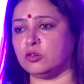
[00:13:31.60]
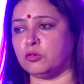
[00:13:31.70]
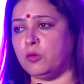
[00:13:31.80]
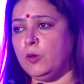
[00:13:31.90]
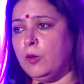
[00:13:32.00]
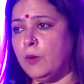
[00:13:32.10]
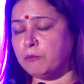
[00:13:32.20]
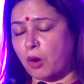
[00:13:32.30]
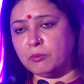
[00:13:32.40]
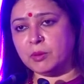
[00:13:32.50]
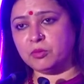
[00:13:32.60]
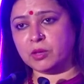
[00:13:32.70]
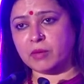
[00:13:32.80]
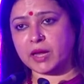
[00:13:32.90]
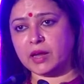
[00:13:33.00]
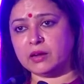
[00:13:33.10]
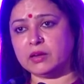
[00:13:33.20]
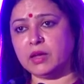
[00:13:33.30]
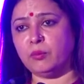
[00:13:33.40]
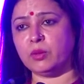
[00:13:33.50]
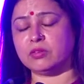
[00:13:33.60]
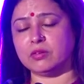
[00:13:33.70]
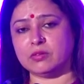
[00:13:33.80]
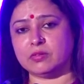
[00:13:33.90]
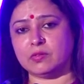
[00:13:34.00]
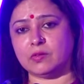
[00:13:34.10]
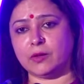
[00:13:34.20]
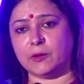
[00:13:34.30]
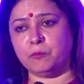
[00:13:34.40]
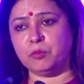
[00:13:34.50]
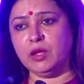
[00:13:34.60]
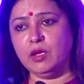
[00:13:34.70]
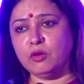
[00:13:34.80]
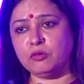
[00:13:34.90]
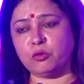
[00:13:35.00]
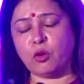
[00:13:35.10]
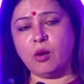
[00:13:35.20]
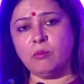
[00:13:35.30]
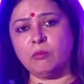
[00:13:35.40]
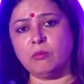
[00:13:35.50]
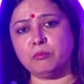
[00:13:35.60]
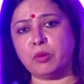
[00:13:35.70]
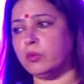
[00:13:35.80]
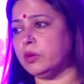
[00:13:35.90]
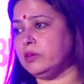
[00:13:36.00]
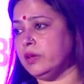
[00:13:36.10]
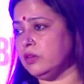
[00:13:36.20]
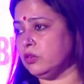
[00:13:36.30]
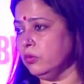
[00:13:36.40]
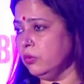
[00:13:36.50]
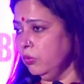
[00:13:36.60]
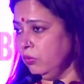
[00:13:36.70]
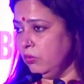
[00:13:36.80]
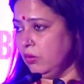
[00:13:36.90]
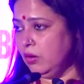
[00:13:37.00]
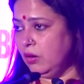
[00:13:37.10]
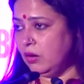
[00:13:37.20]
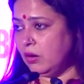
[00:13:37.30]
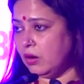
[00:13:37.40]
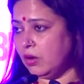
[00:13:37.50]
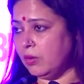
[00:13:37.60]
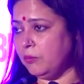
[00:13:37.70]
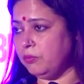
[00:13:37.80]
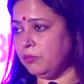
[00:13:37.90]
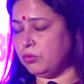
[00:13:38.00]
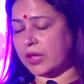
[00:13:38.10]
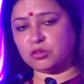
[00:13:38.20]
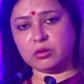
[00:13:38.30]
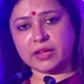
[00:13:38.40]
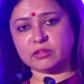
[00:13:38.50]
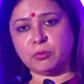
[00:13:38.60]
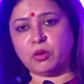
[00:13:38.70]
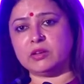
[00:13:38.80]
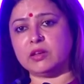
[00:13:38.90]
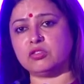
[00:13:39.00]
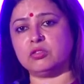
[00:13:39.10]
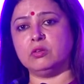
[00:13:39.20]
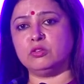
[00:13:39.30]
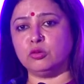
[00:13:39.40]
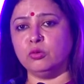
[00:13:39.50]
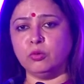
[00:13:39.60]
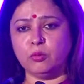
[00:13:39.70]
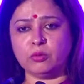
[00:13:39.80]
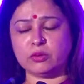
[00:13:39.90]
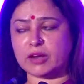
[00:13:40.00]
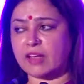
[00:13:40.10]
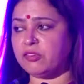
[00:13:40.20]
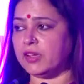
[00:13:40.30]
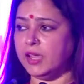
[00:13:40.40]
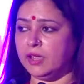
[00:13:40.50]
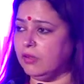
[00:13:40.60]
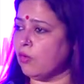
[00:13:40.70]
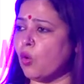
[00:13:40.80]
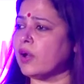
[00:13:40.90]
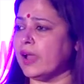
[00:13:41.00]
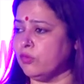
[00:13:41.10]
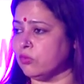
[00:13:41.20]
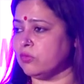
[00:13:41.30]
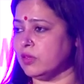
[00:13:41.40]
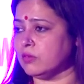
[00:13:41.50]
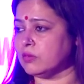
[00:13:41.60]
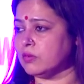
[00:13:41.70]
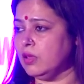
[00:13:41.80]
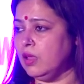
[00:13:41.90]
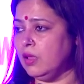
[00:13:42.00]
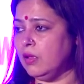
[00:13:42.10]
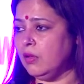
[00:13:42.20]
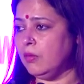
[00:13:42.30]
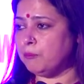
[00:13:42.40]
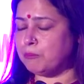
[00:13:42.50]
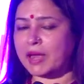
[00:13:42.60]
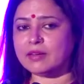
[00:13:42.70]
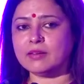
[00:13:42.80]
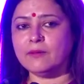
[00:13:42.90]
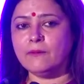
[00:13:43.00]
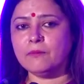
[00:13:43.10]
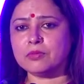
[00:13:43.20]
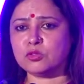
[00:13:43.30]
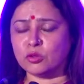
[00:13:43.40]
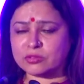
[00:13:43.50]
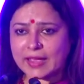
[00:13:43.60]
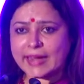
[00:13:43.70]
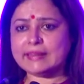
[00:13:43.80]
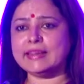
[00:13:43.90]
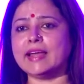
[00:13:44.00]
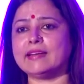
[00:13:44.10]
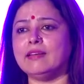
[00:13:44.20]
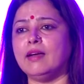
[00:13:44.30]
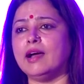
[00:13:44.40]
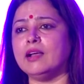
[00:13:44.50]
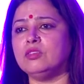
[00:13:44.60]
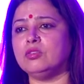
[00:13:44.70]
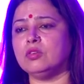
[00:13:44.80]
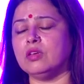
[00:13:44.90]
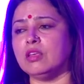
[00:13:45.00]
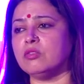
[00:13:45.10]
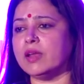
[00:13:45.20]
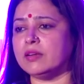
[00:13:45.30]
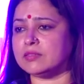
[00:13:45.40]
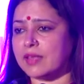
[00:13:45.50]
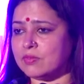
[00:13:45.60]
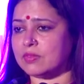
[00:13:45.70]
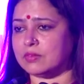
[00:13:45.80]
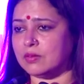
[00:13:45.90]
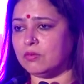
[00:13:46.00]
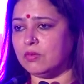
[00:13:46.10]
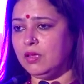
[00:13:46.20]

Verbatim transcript: of problems in my country, which is uh, from poverty to uh, sexual exploitation to trafficking, all kinds of things. But society at large is very sensitive.